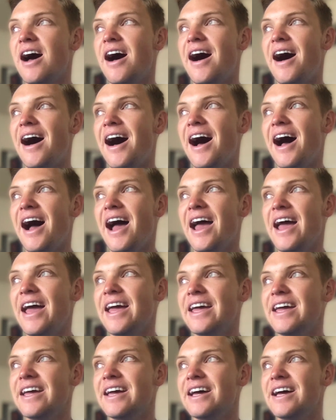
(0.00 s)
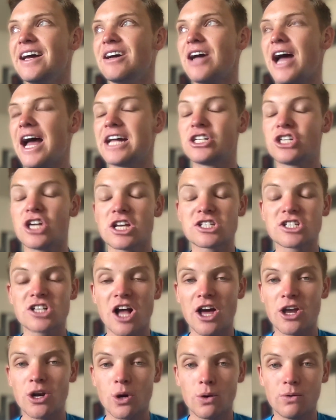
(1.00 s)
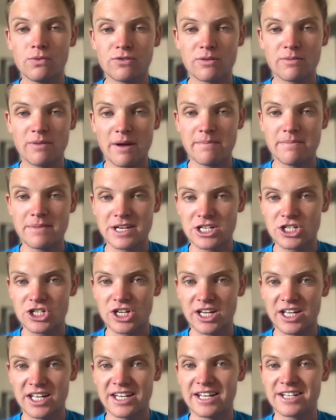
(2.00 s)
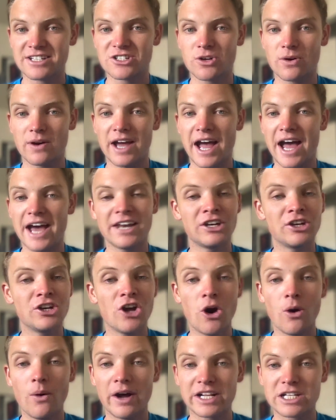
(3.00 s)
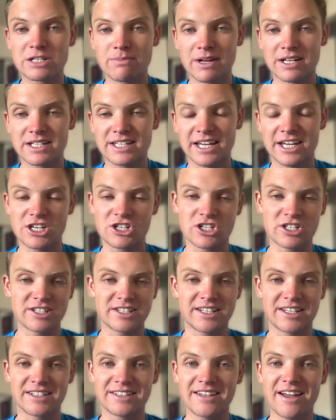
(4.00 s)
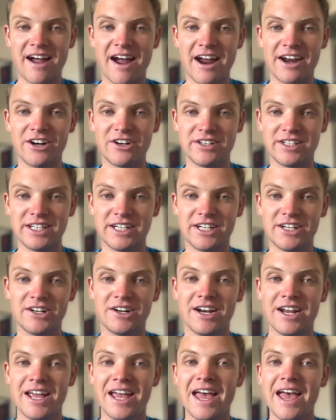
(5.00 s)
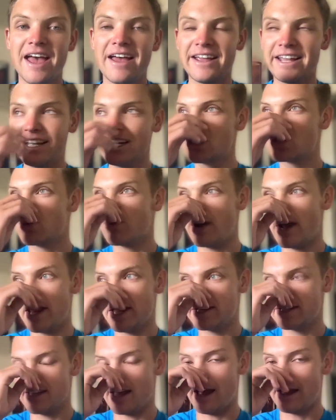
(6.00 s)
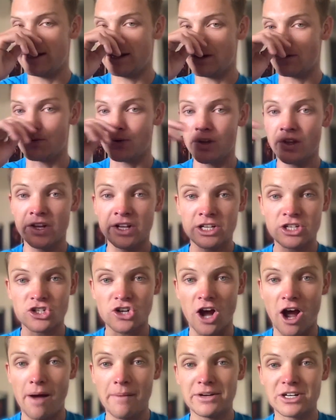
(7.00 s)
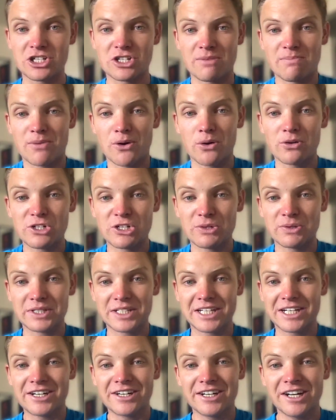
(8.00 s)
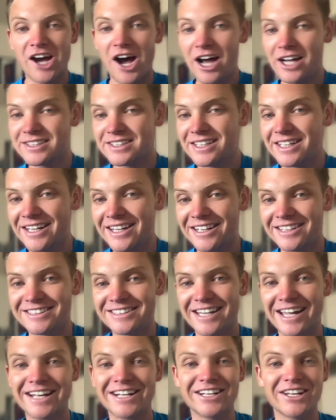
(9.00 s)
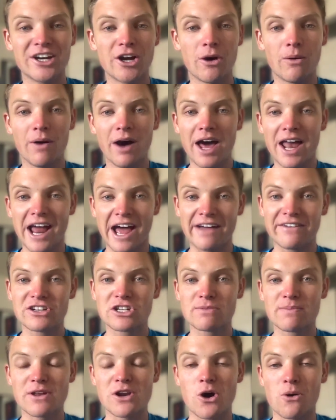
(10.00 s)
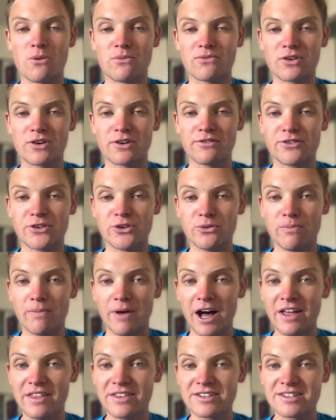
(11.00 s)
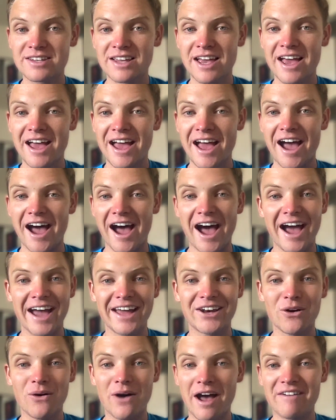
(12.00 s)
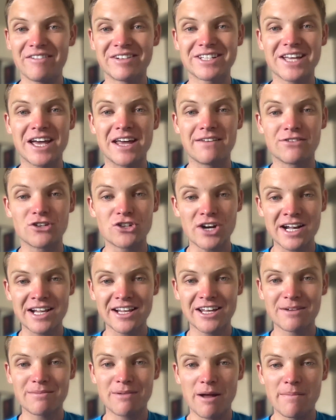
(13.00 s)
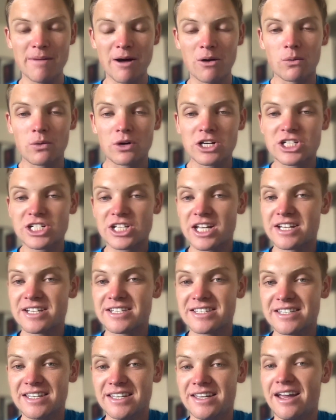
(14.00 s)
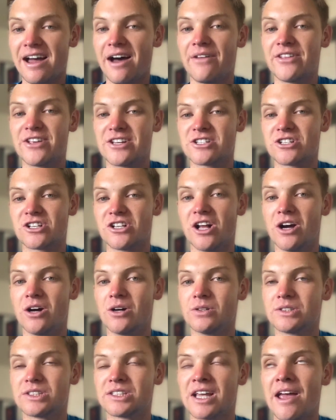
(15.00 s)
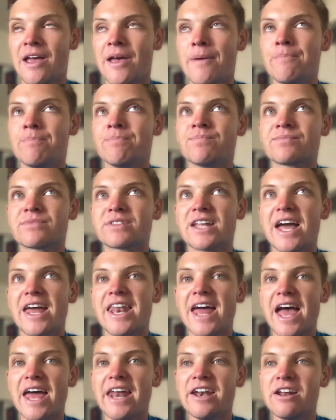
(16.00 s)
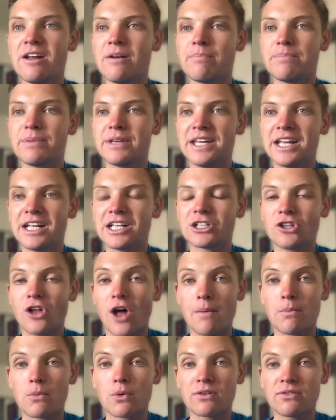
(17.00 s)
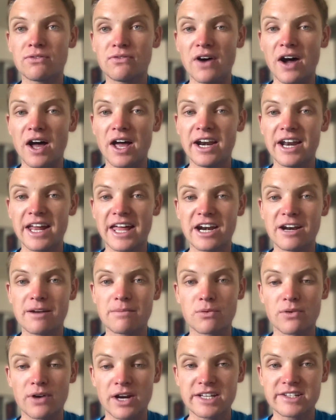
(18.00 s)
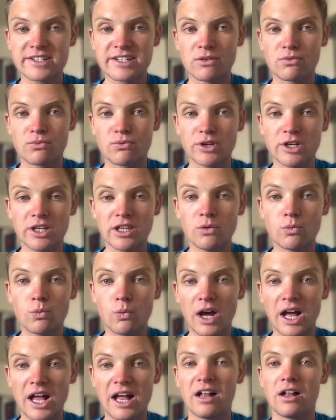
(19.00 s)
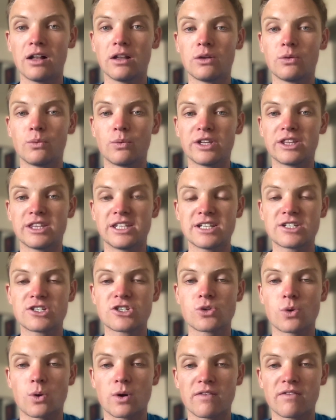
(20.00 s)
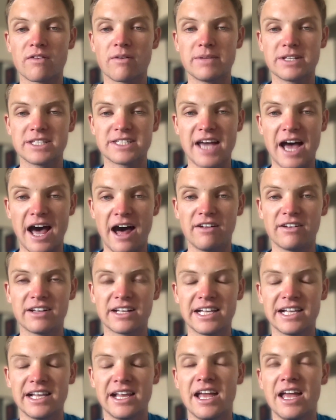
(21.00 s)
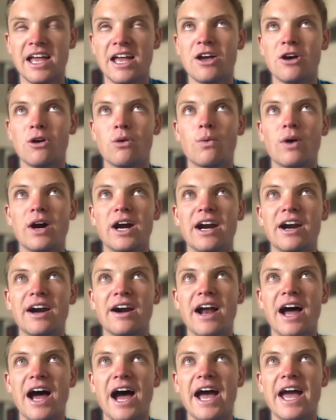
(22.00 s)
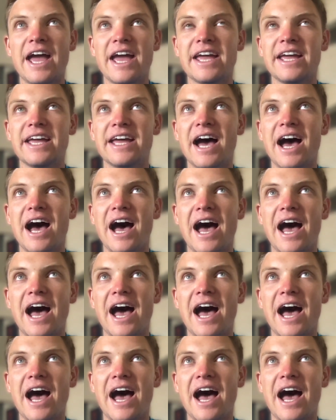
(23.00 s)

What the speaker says: I had just gotten home from my mission, and so I had no expectations the entire year. Each race, I did a really good job at just approaching with curiosity and saying, you know what, I've just been home for a few months. I don't have a ton of training under my belt. We're just going to see how this goes. And it ended up being a lot more fun, and I ended up racing really well with this sort of a mentality where